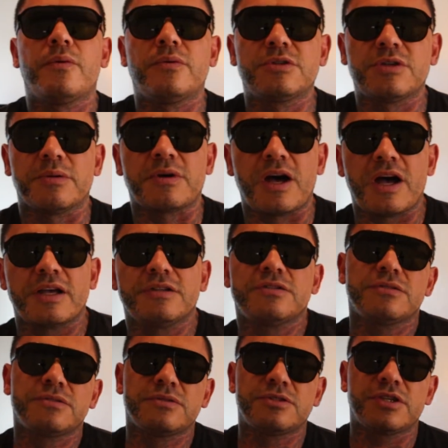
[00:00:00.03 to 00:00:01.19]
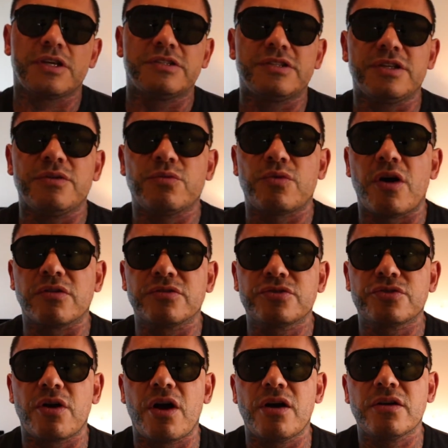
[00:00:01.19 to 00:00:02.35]
What's up, guys? JC, Wrong
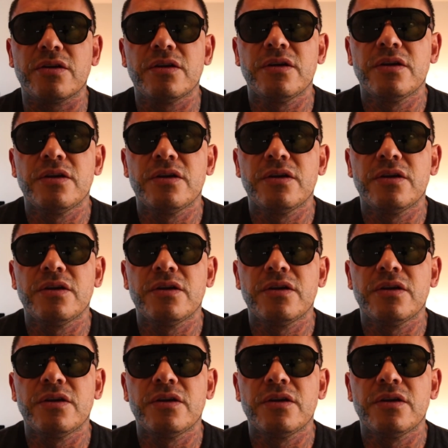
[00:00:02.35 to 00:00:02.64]
Strong.